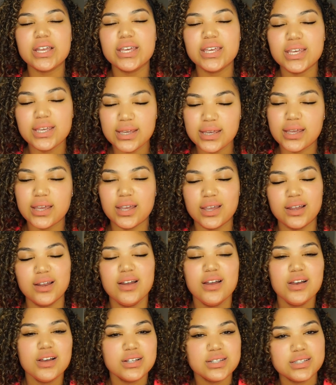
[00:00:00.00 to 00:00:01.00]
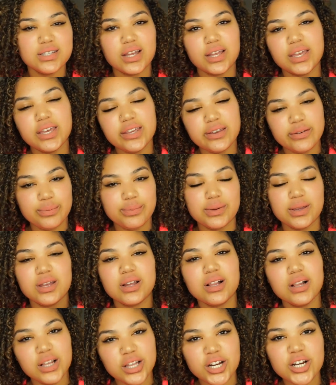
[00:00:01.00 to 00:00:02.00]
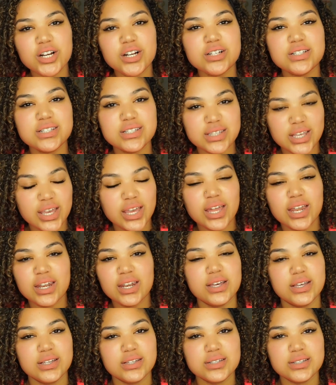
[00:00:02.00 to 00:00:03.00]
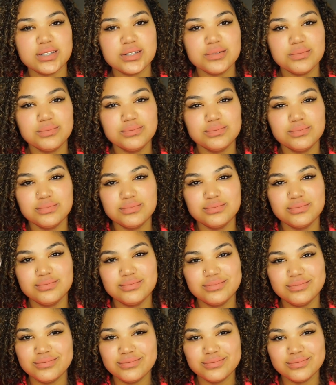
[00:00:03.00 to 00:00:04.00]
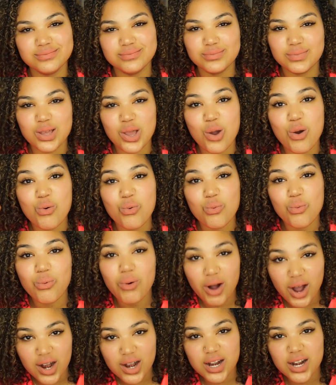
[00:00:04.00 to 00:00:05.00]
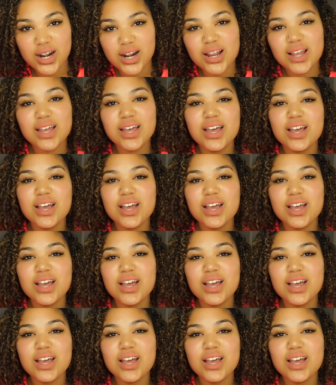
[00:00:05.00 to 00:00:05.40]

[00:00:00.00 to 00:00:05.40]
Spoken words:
key to keeping clear skin is water.